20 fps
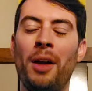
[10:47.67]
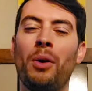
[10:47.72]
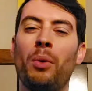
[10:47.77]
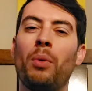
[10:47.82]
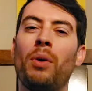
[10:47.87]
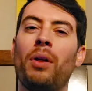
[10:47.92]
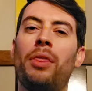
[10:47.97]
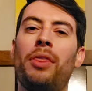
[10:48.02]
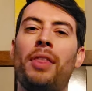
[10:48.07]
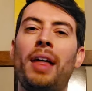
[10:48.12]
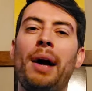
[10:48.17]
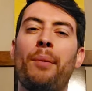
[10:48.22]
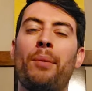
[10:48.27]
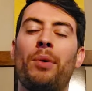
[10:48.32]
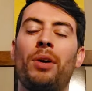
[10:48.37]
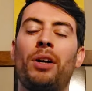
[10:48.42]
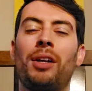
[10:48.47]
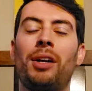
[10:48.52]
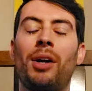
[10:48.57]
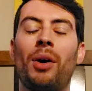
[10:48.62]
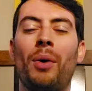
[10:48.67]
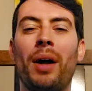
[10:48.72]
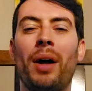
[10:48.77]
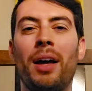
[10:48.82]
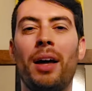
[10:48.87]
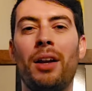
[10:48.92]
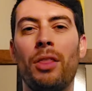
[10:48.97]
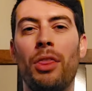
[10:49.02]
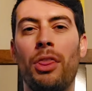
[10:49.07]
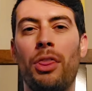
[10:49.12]
With that, we're going to go
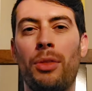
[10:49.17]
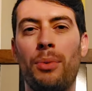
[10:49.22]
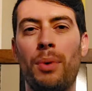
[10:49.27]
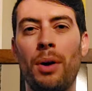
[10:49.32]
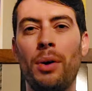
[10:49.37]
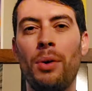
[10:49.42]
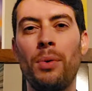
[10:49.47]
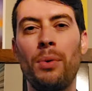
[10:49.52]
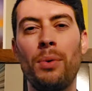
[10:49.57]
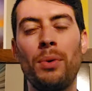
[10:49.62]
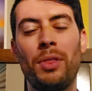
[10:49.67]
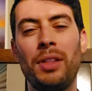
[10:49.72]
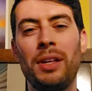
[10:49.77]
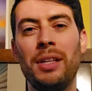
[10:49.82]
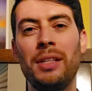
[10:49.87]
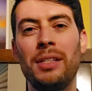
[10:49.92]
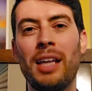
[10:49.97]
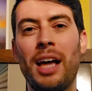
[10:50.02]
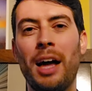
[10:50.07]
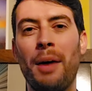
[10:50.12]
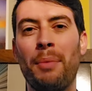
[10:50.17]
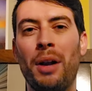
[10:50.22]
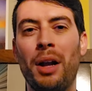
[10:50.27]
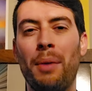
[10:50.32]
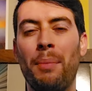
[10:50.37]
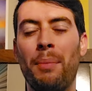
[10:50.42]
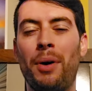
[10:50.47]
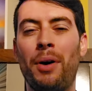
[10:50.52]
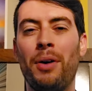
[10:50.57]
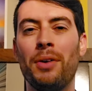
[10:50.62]
ahead and throw these
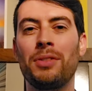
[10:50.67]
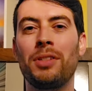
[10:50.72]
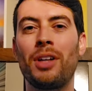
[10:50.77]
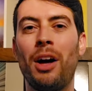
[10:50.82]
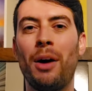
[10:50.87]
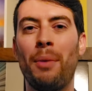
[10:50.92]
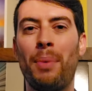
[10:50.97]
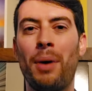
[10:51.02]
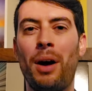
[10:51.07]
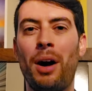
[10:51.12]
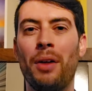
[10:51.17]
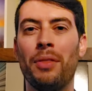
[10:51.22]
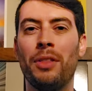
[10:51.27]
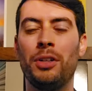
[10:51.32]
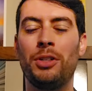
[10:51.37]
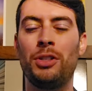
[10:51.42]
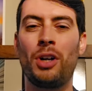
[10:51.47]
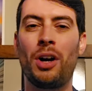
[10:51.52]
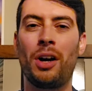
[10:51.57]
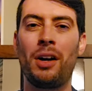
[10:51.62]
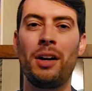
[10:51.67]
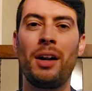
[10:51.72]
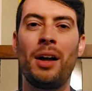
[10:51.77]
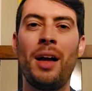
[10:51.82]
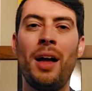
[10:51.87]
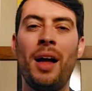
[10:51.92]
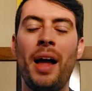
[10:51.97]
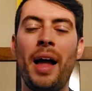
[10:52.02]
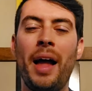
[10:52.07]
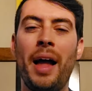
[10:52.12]
Ebonite balls up on the chart
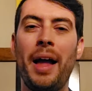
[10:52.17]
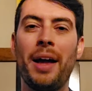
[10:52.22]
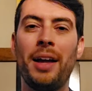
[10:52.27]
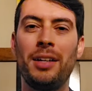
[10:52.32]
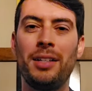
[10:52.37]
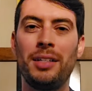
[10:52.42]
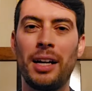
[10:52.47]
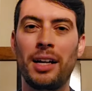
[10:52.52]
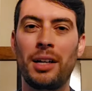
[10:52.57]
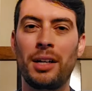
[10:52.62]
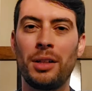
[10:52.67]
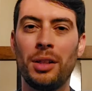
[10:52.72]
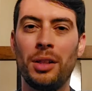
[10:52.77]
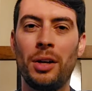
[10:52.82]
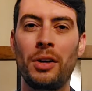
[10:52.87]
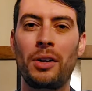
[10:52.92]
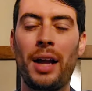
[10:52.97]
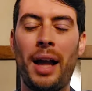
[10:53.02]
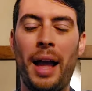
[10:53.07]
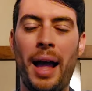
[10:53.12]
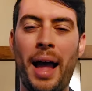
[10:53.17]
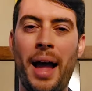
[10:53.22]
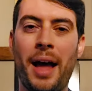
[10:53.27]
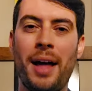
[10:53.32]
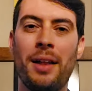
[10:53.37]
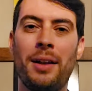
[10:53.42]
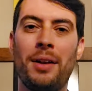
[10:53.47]
and take a look at